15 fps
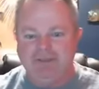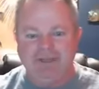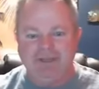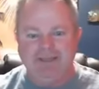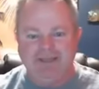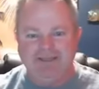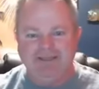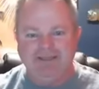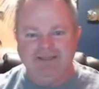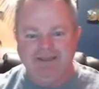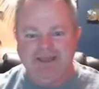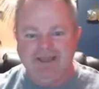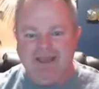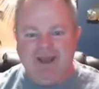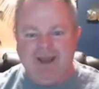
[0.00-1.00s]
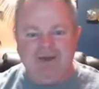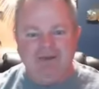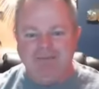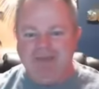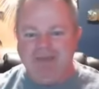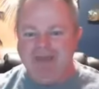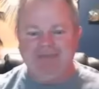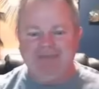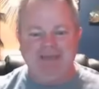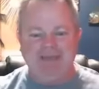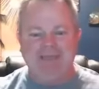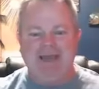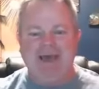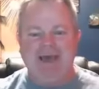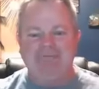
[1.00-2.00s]
easy. All right, man. Thanks
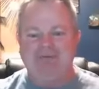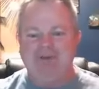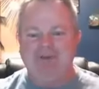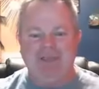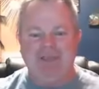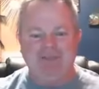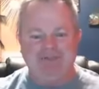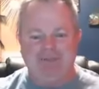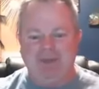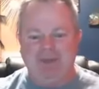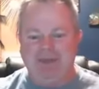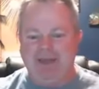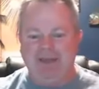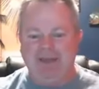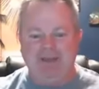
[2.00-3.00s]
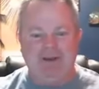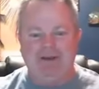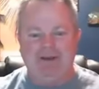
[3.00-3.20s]
for being on here.